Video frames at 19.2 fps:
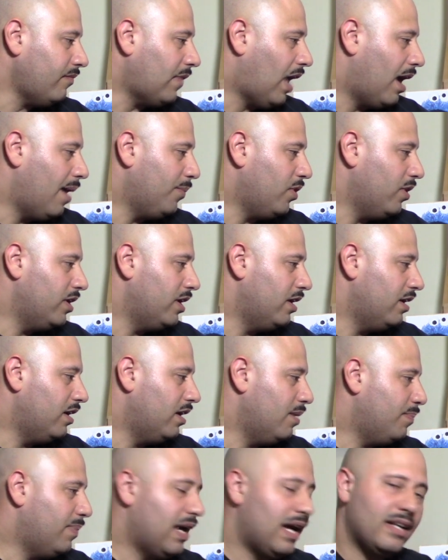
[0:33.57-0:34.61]
I'm gonna
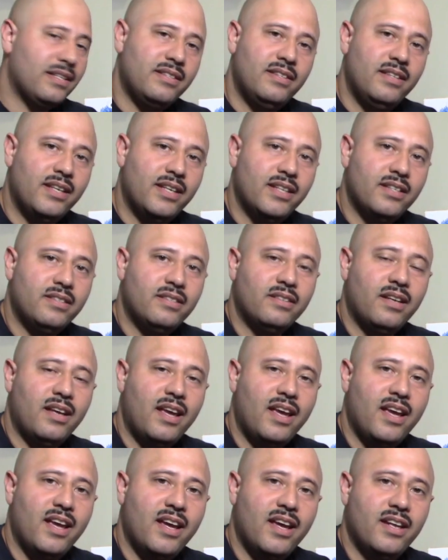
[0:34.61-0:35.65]
unbox this,
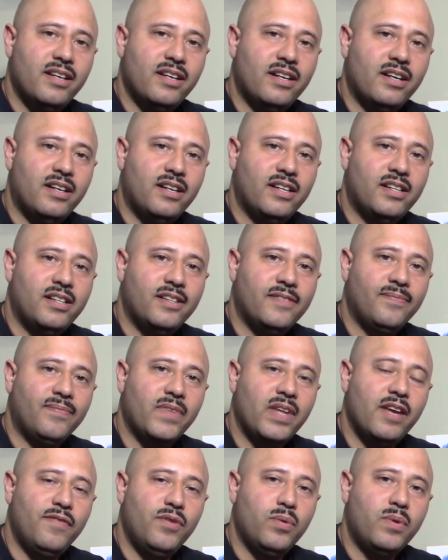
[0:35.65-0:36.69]
and
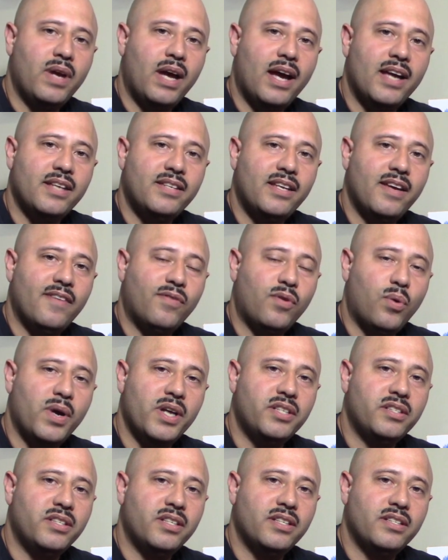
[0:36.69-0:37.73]
if you guys have
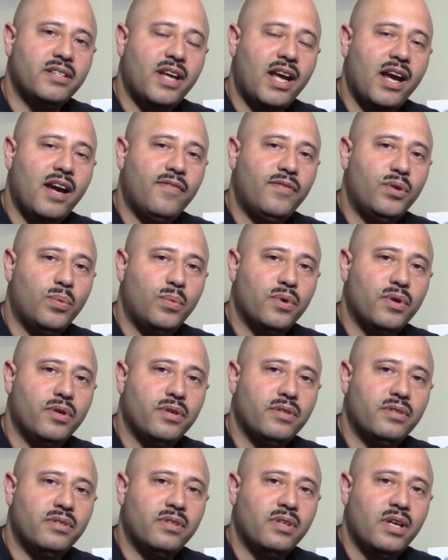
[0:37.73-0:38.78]
questions
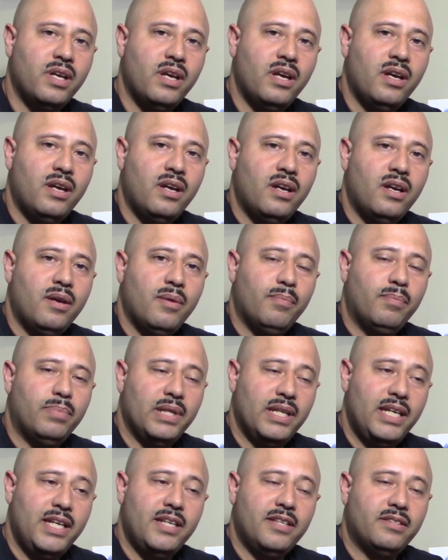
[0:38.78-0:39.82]
afterwards,
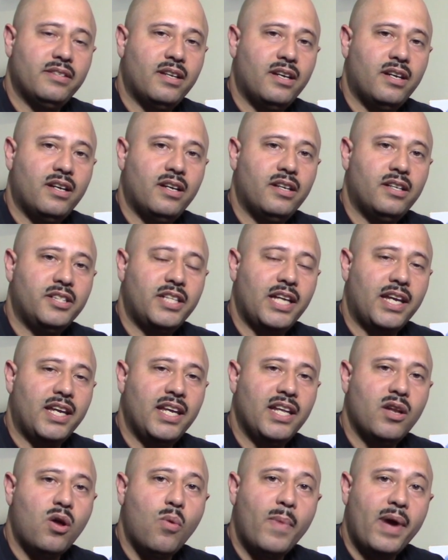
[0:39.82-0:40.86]
please check
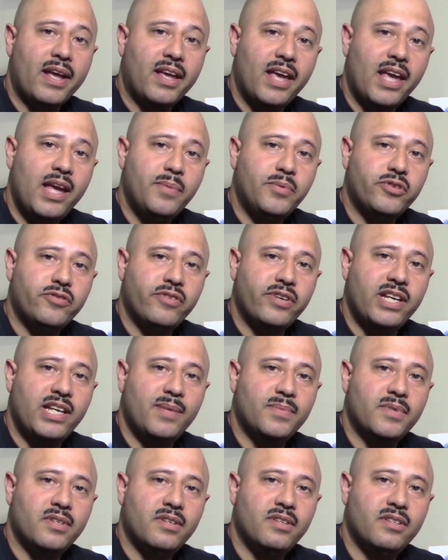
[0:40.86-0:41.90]
in on my game
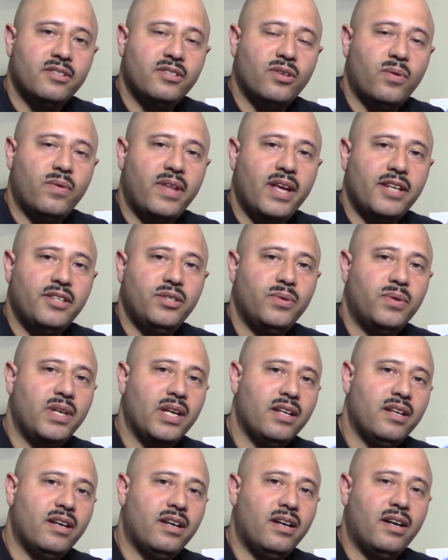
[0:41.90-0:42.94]
streams so that you
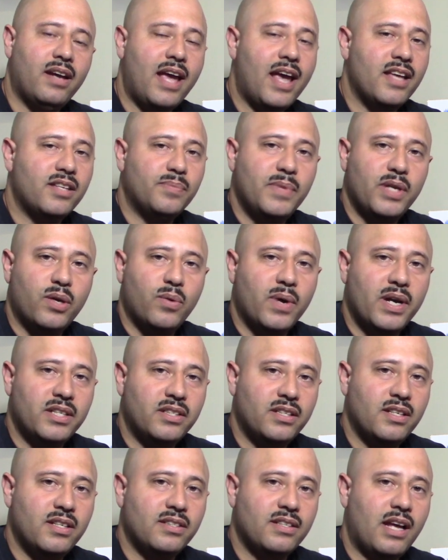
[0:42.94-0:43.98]
can ask me
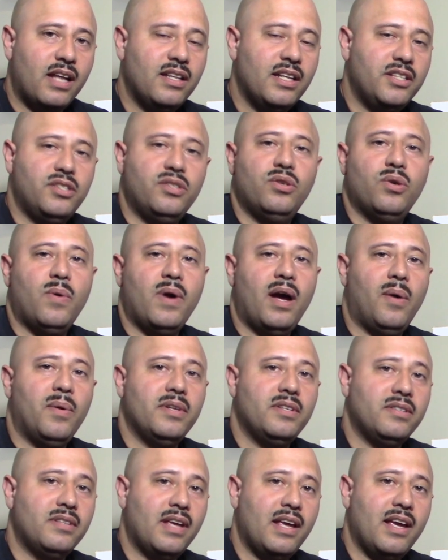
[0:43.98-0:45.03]
questions, and I'll let you know how it
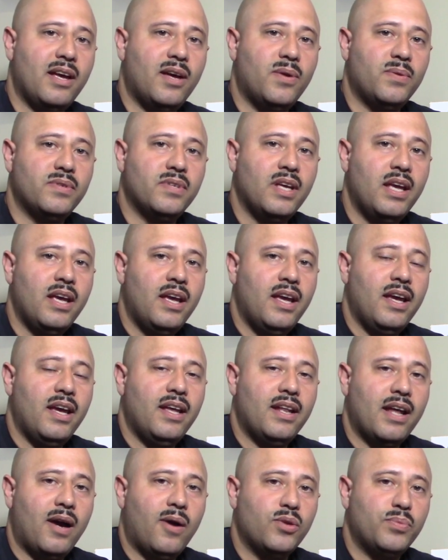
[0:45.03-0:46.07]
sounds
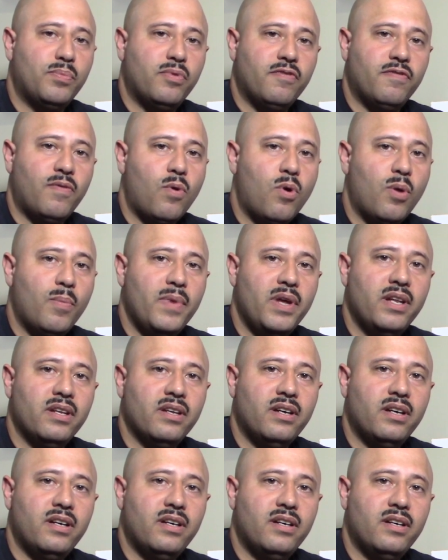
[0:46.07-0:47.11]
and how it's performing
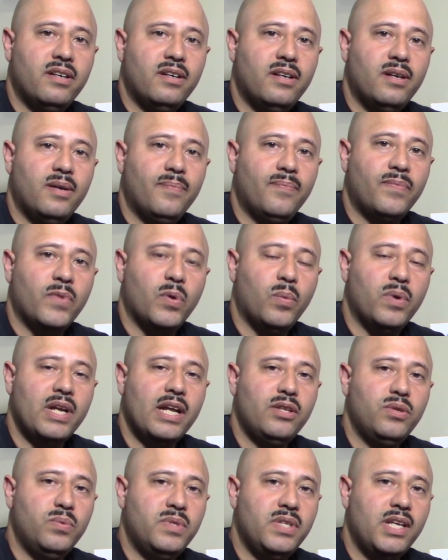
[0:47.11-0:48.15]
when I
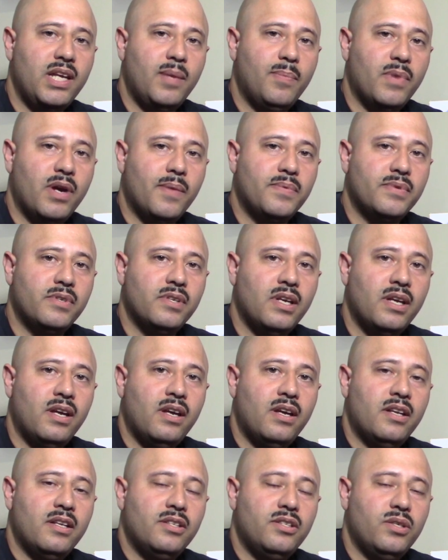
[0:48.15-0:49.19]
do team ups
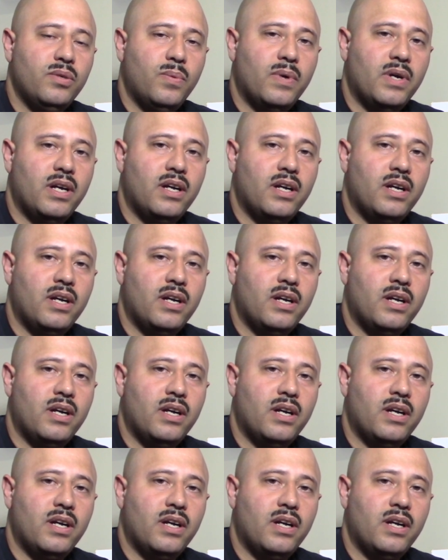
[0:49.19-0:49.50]
to